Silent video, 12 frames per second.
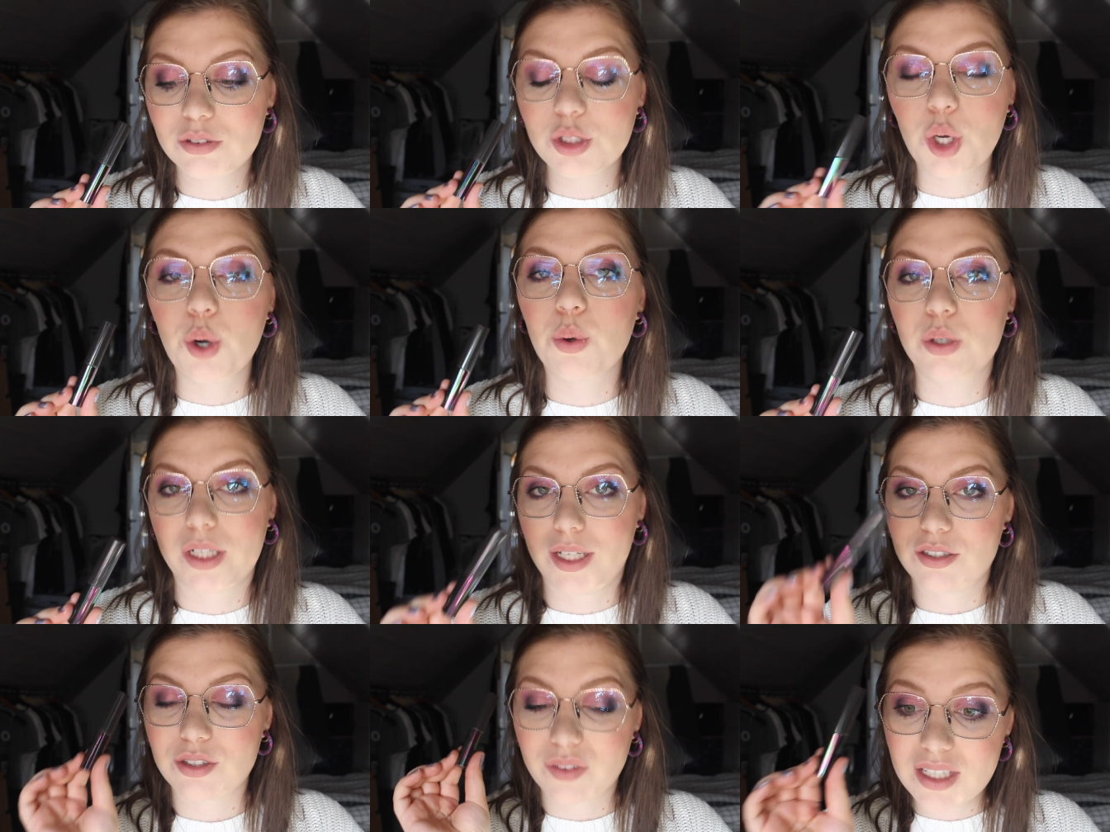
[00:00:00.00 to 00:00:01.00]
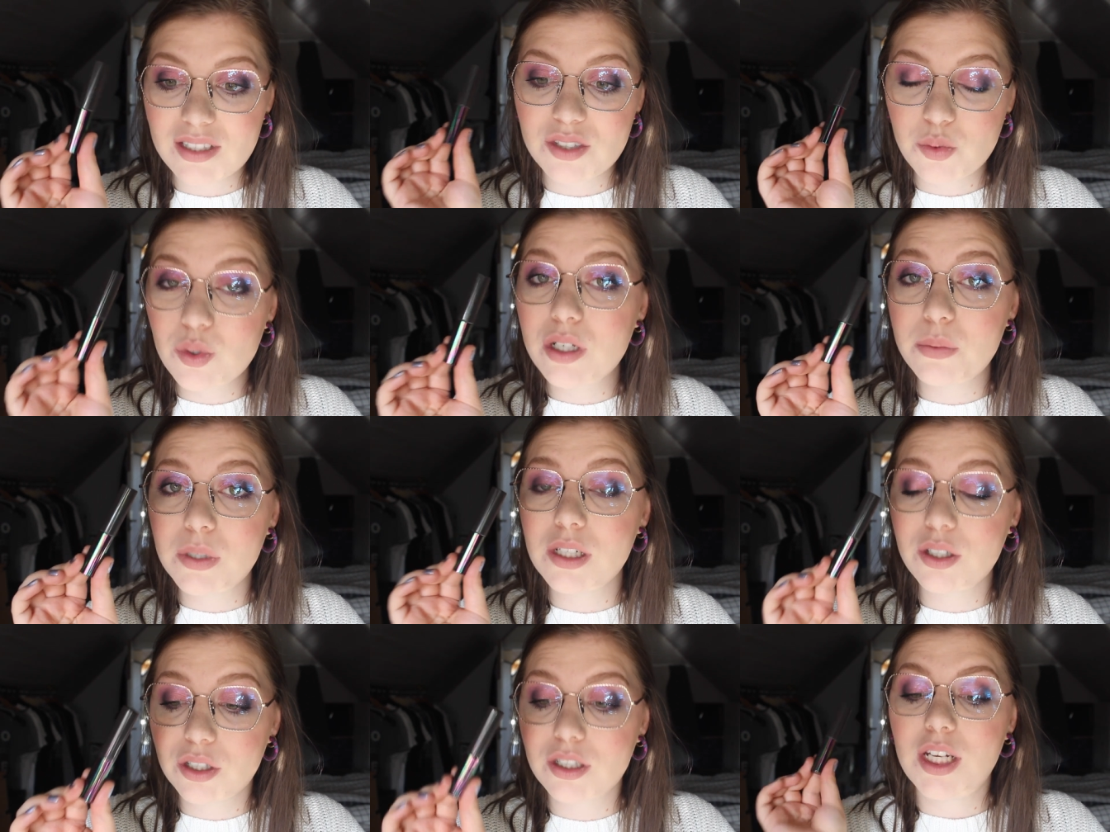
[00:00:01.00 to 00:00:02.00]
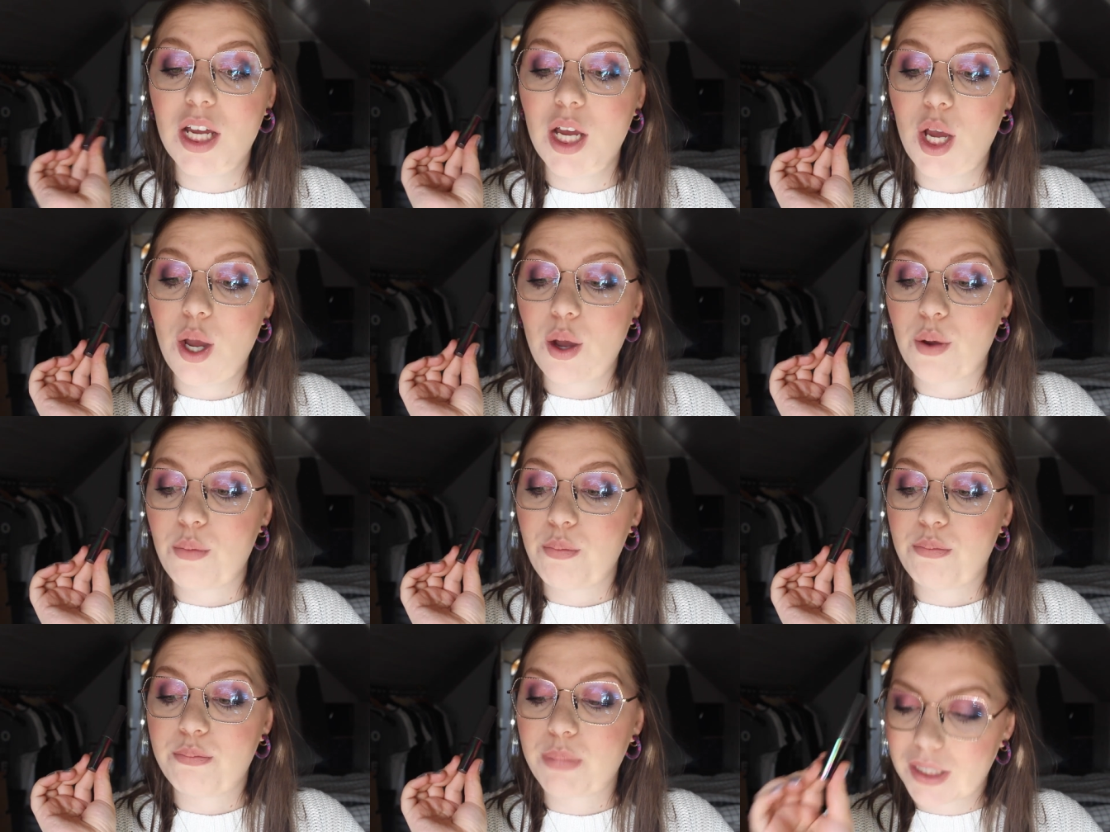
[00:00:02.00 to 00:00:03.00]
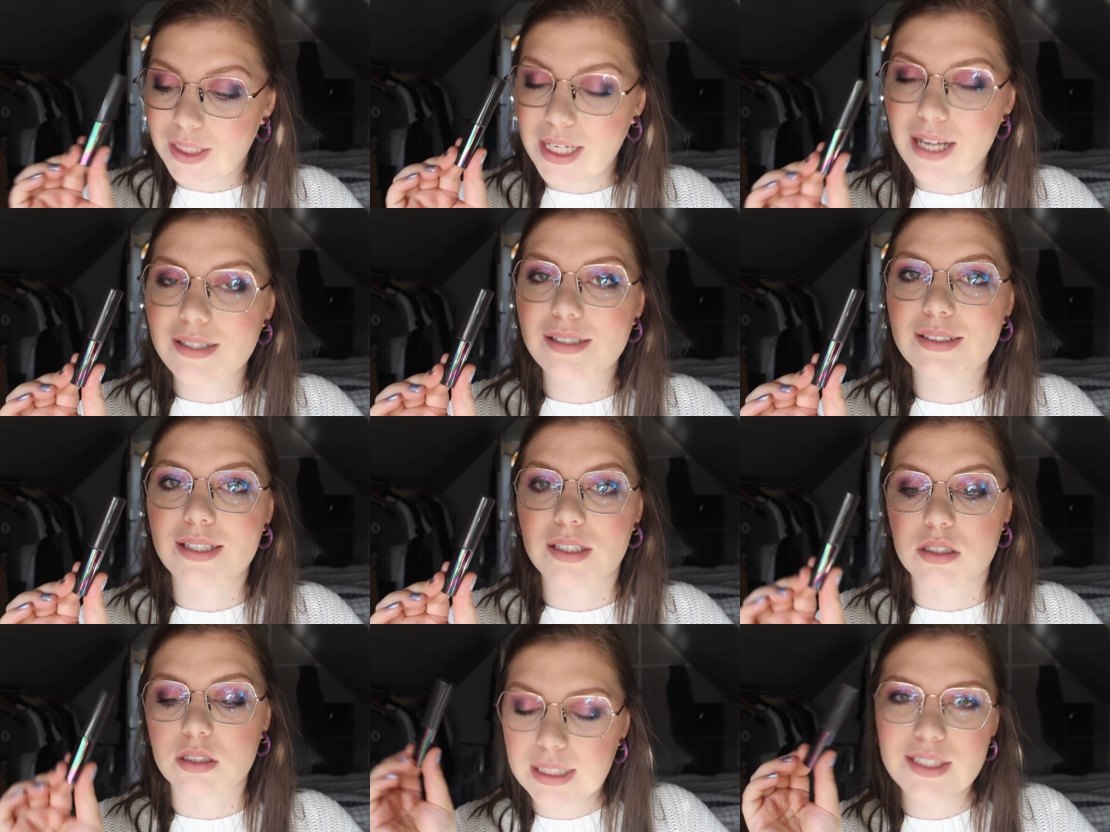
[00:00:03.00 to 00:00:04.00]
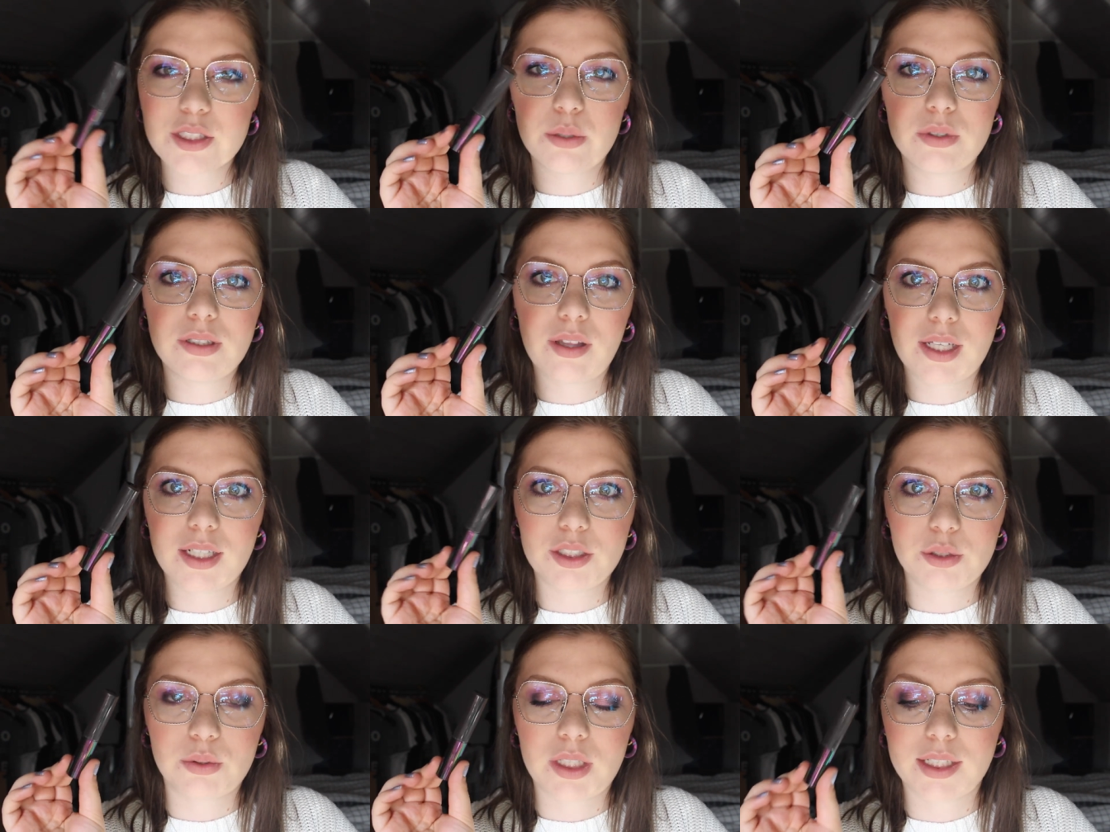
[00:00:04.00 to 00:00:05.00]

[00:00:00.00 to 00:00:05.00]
the whole day. So this is really, really good, but it has a tint. That's the only thing I don't